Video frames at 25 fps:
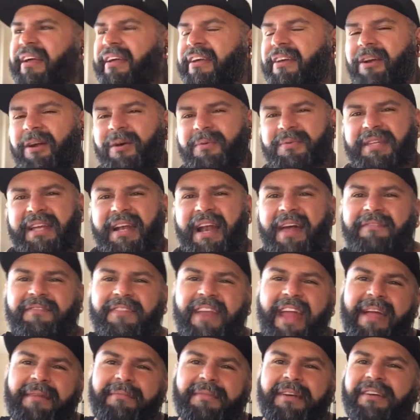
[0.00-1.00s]
You know what I'm saying? I've
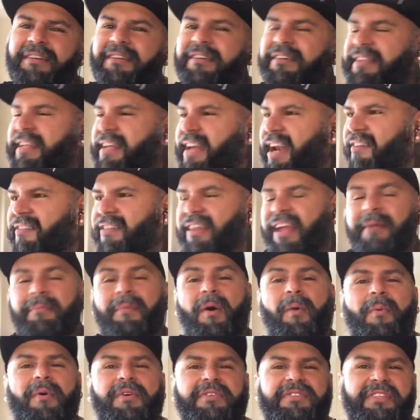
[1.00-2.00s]
damn near looked at everything. I'm
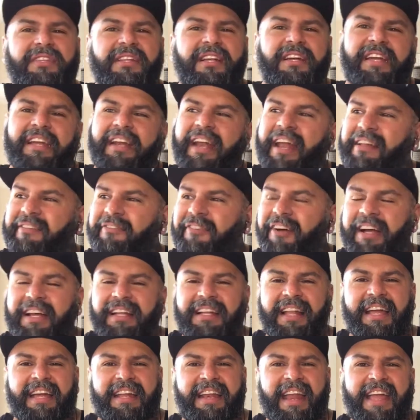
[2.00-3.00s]
almost looking at fucking
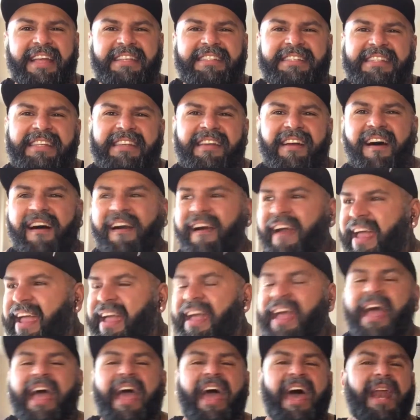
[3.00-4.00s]
like an
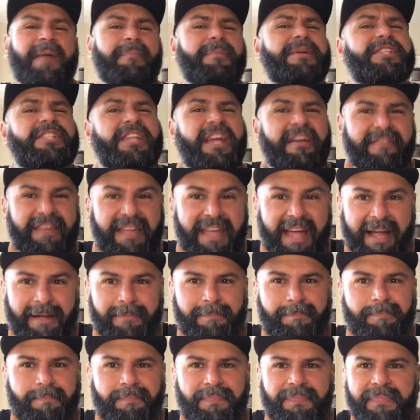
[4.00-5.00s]
STR8. And I'm a Chevy guy.
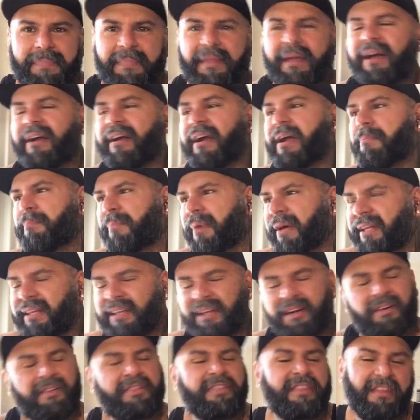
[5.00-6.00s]
All right. But,
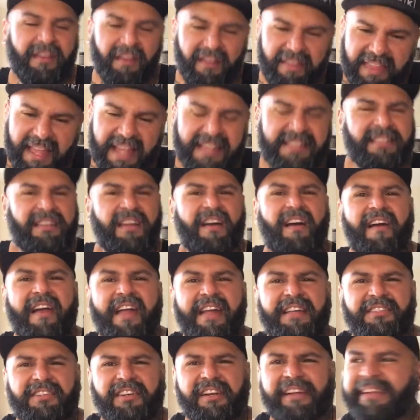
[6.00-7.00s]
you know, the, the
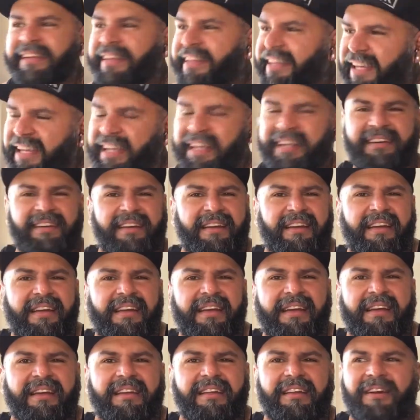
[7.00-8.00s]
STR8s are clean.
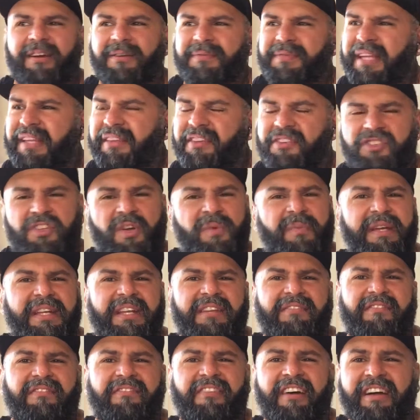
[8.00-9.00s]
You know what I'm saying? There's so many
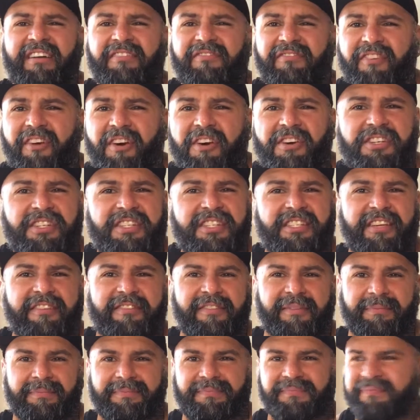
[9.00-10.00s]
different fucking versions of
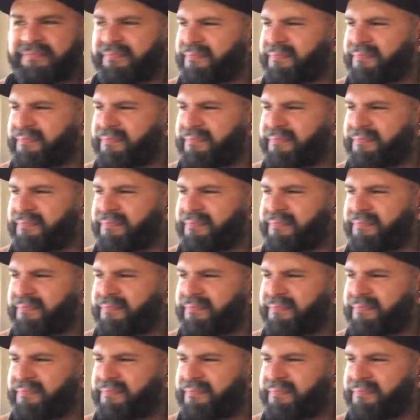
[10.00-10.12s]
them.